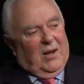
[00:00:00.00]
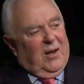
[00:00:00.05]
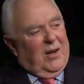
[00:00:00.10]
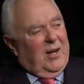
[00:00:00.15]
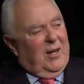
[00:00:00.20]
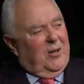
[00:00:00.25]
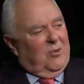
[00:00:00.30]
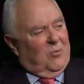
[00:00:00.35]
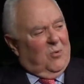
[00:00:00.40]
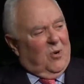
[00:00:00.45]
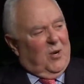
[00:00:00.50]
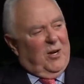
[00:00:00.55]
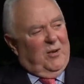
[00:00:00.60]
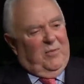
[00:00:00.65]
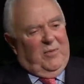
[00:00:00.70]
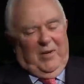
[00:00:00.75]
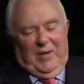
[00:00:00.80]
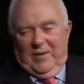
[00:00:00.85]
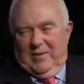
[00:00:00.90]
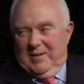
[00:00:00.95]
I
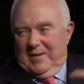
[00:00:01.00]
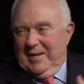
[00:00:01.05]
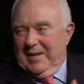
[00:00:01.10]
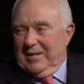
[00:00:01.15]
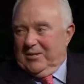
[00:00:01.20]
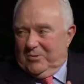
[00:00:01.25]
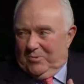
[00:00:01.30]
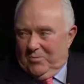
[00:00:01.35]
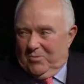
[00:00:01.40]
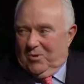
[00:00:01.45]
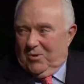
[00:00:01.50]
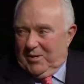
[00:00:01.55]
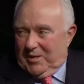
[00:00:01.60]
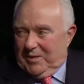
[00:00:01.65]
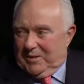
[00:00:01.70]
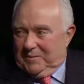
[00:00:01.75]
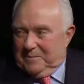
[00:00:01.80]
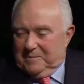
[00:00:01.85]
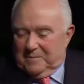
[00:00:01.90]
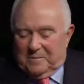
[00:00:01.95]
arrived there the next
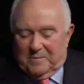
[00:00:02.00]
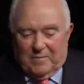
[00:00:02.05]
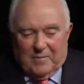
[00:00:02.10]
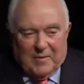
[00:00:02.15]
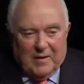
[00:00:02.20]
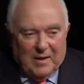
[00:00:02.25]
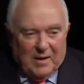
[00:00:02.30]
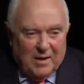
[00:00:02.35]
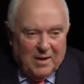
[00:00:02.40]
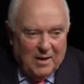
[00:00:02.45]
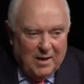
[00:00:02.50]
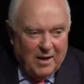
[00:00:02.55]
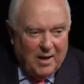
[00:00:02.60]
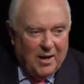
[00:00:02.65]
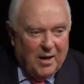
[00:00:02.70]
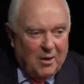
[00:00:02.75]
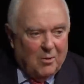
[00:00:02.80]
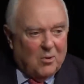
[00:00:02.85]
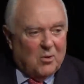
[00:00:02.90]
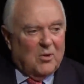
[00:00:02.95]
morning,
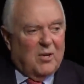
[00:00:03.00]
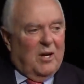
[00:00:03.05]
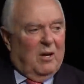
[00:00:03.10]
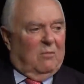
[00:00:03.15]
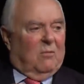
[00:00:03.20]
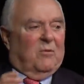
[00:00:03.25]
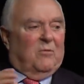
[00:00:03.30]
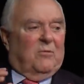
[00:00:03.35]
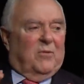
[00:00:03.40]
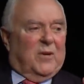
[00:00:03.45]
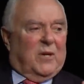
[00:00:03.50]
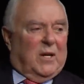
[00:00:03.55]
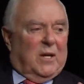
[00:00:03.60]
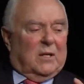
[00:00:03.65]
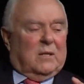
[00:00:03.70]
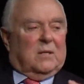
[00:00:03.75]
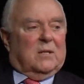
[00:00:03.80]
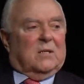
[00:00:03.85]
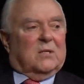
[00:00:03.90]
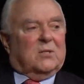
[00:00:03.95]
and I will never
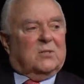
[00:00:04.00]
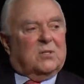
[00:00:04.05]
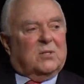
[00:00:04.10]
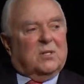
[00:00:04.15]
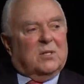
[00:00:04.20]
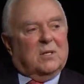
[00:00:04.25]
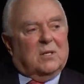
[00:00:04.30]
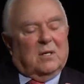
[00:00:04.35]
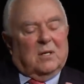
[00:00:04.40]
forget this.